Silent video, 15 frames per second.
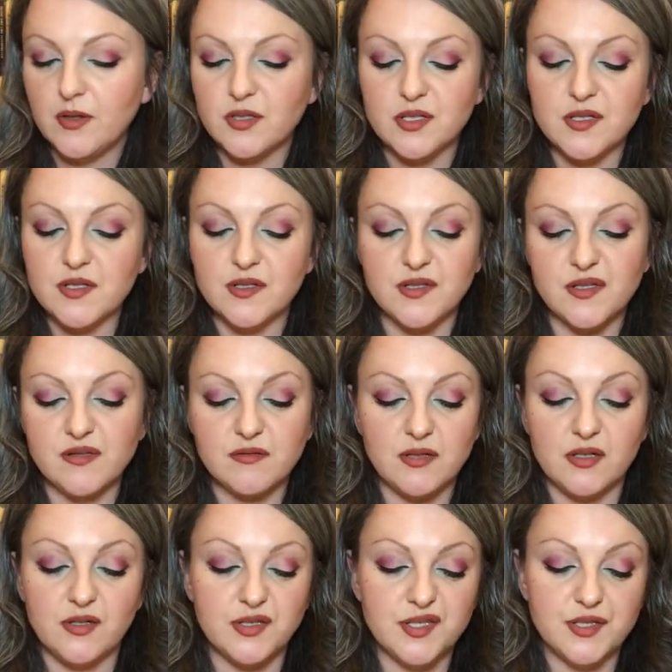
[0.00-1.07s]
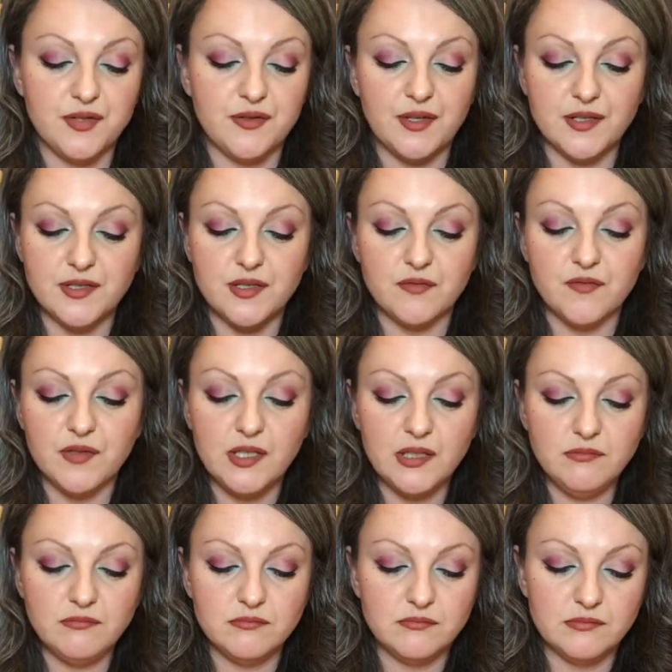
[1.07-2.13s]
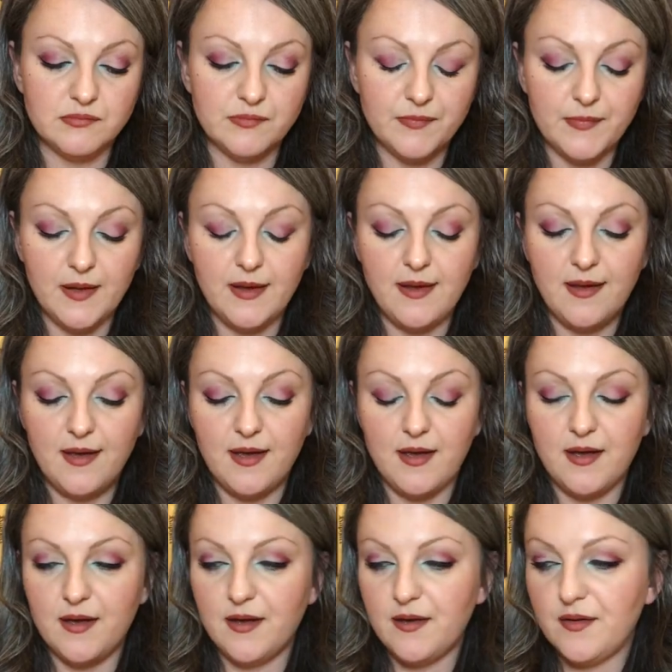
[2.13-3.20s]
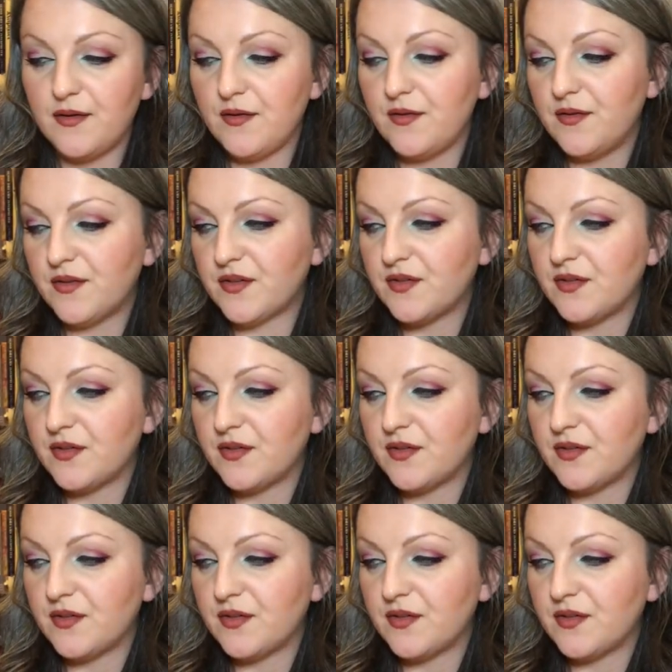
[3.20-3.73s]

just because I like to do things differently. And